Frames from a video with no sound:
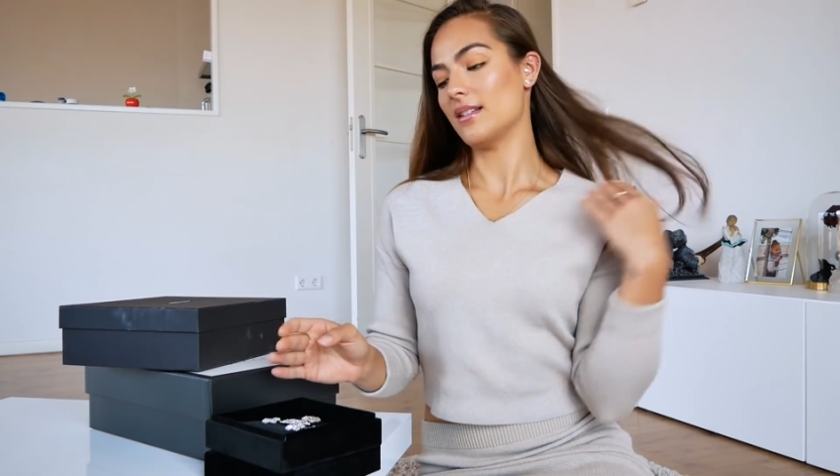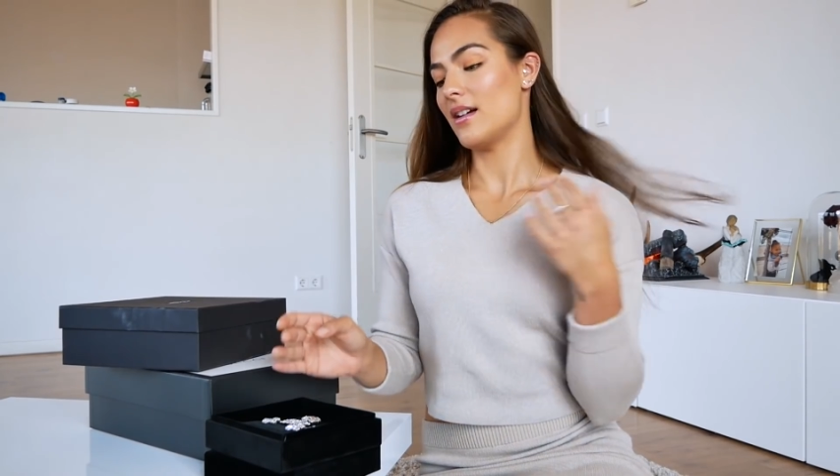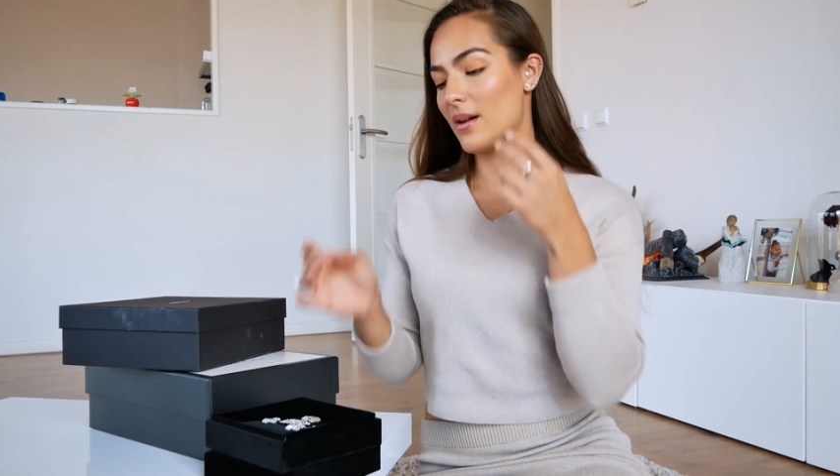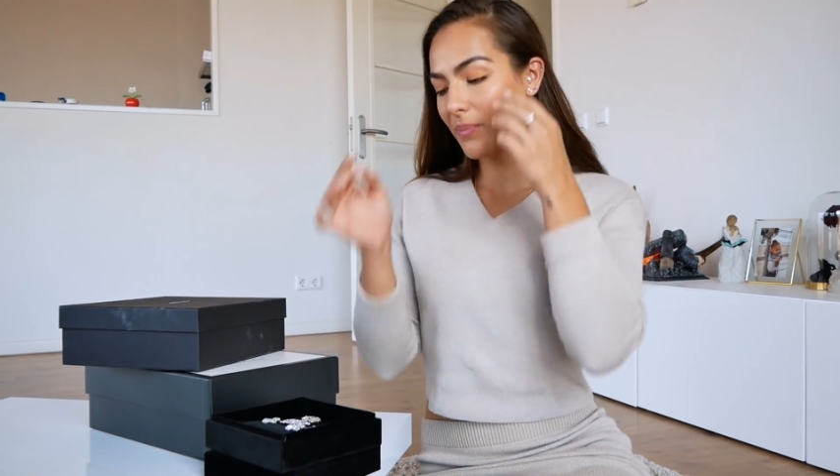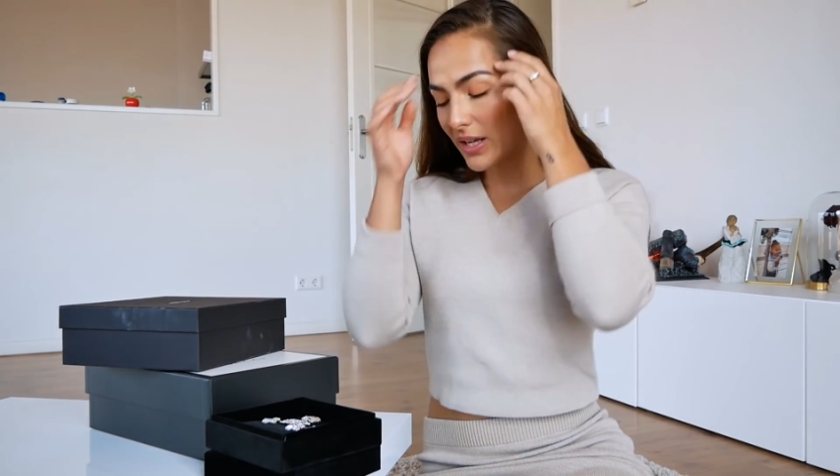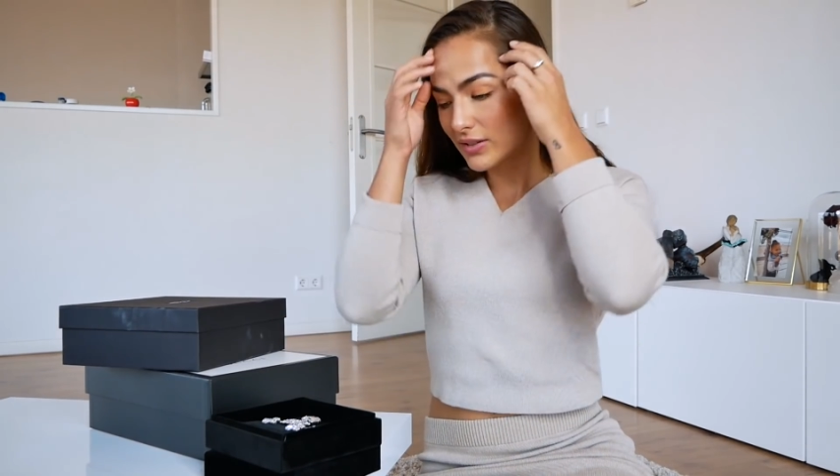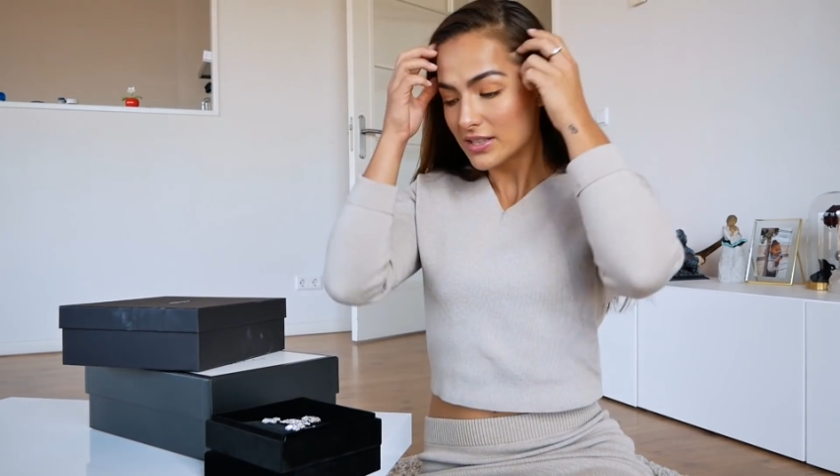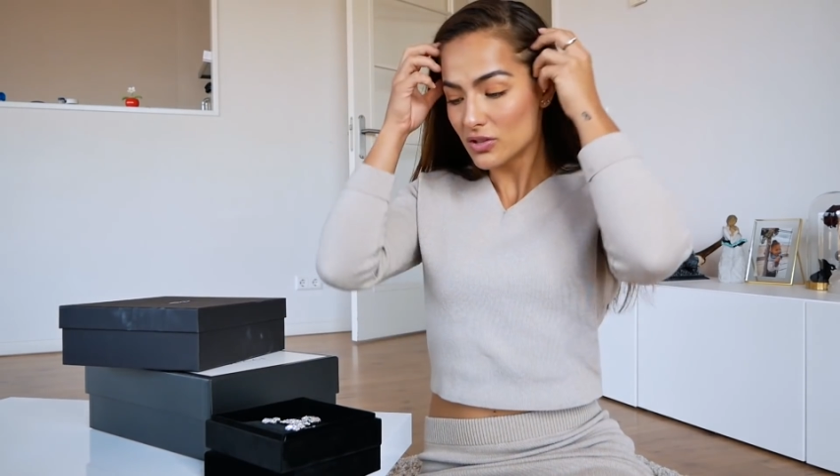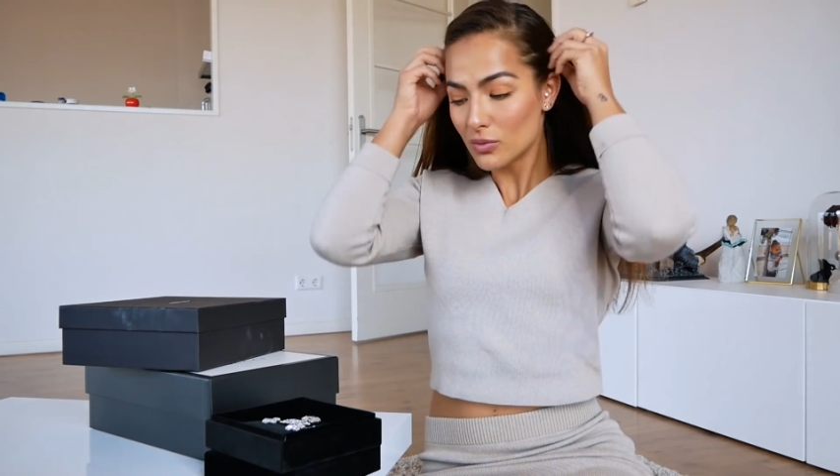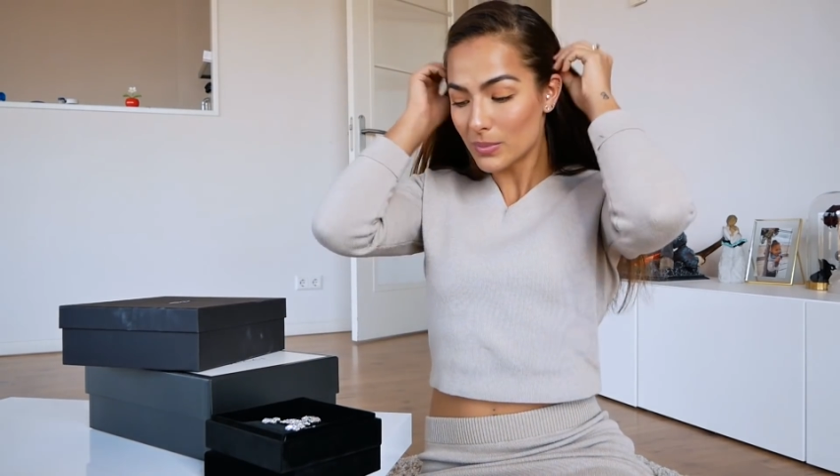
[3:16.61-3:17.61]
Now they
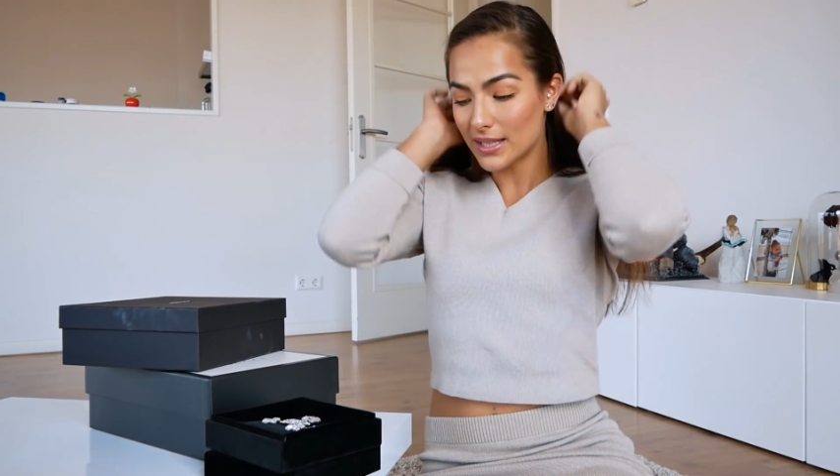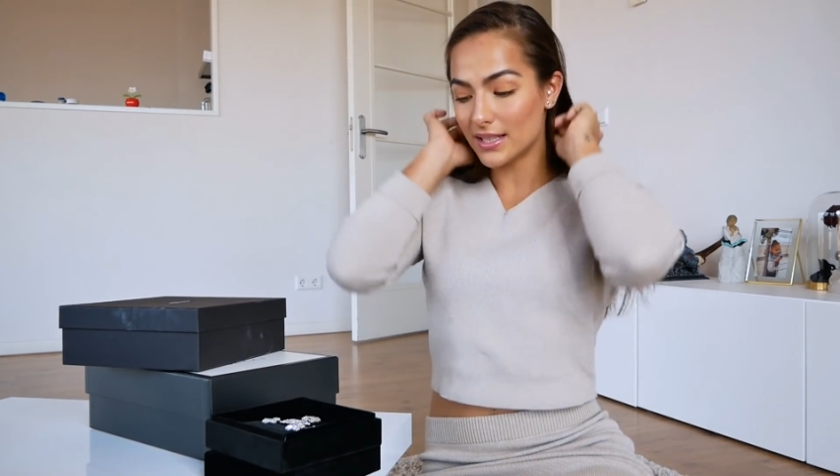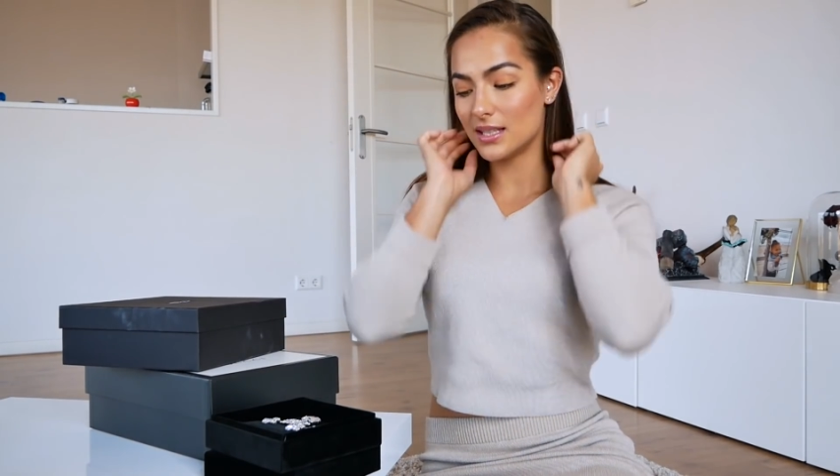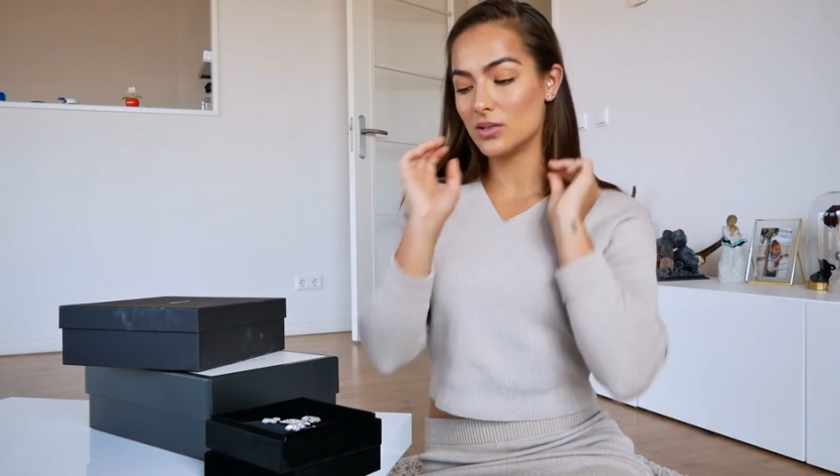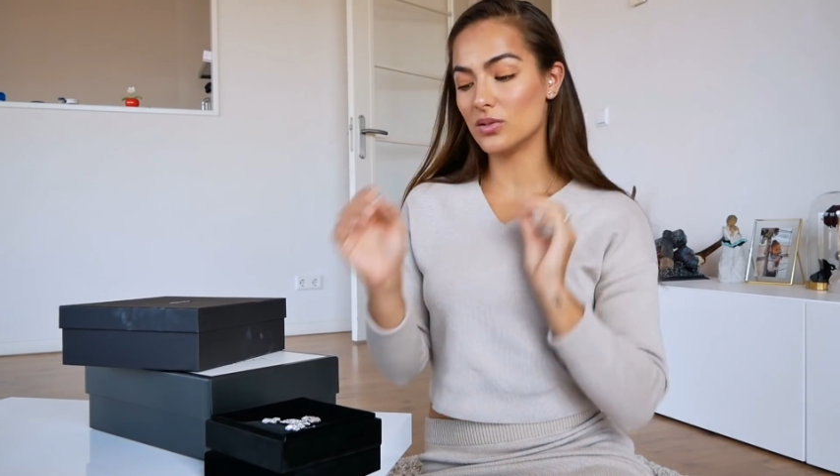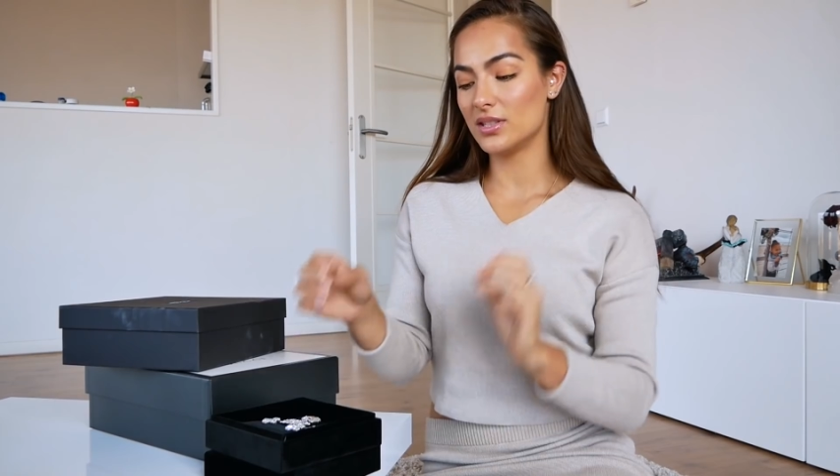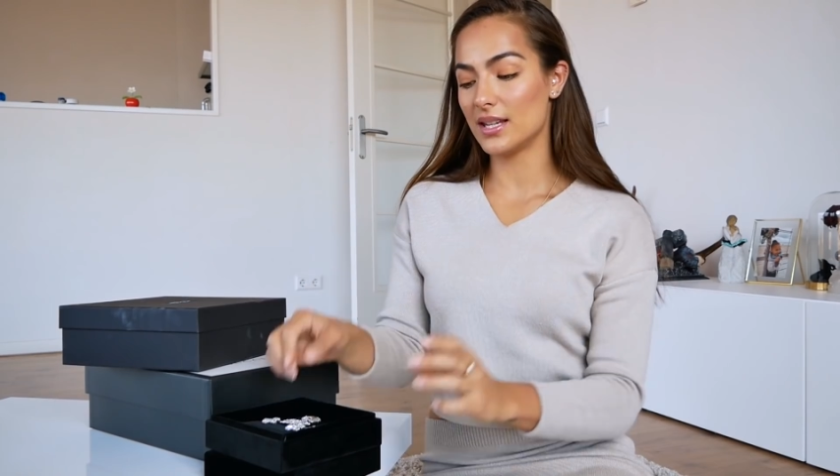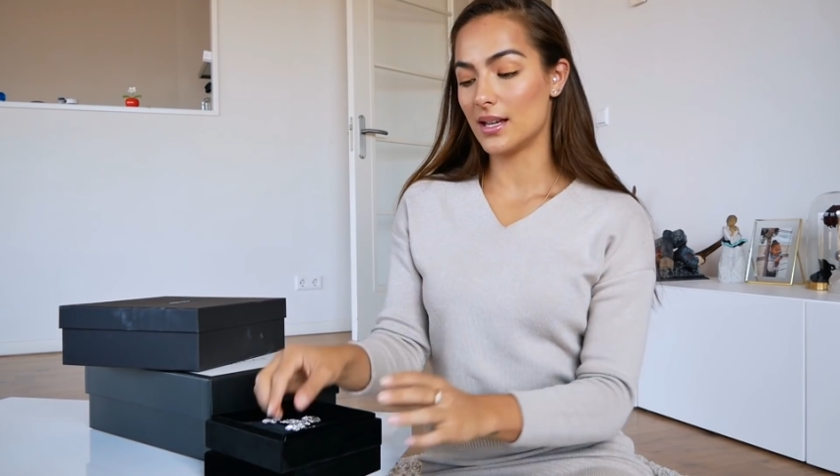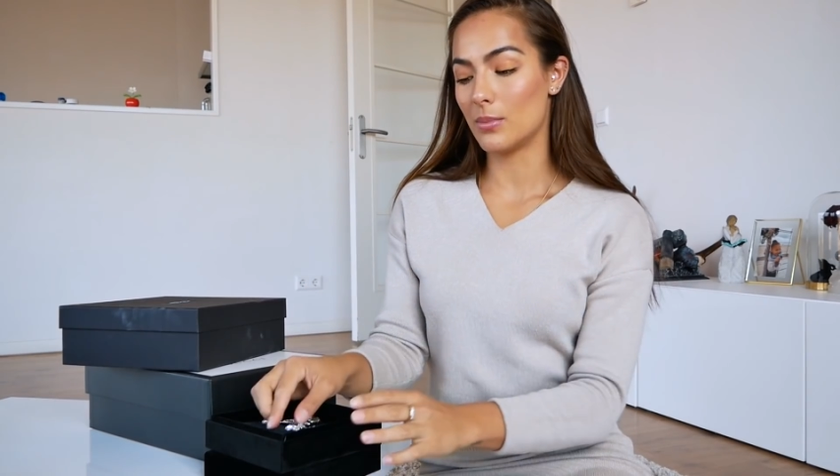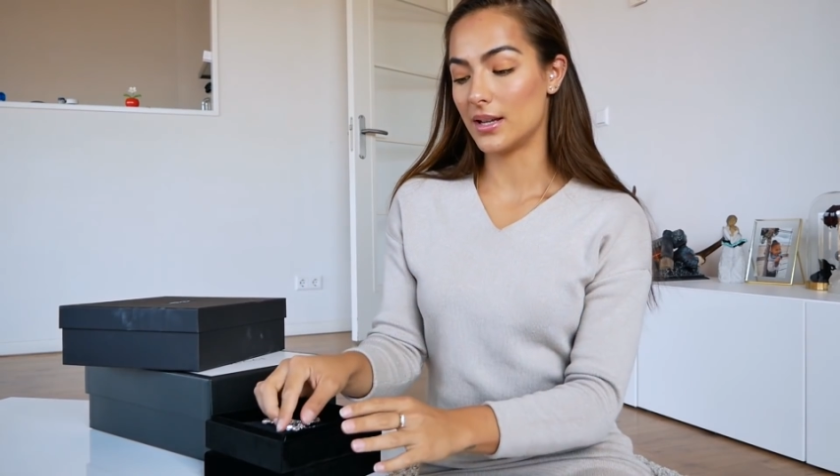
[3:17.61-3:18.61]
told me in the Dolce
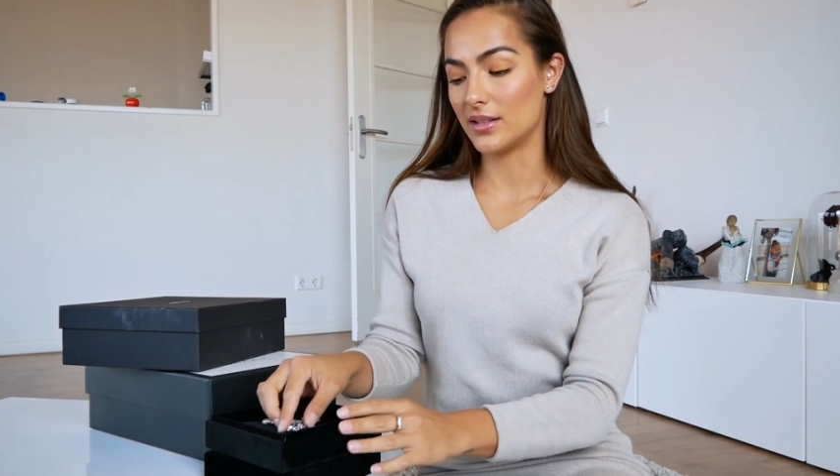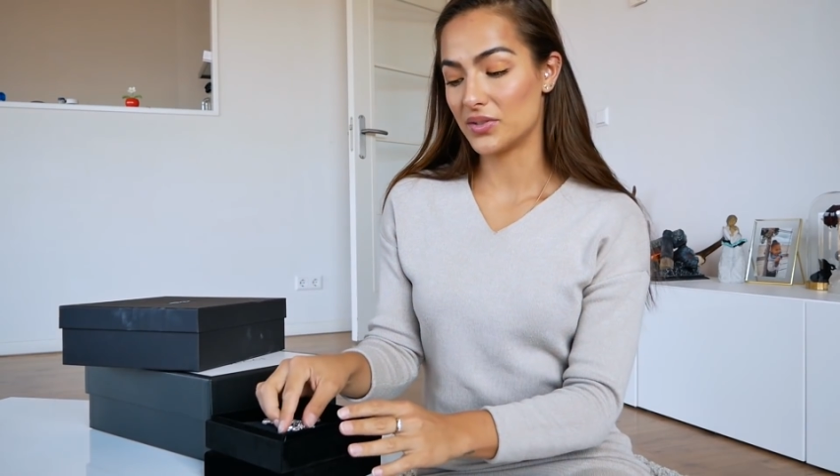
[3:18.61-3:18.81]
and Gabbana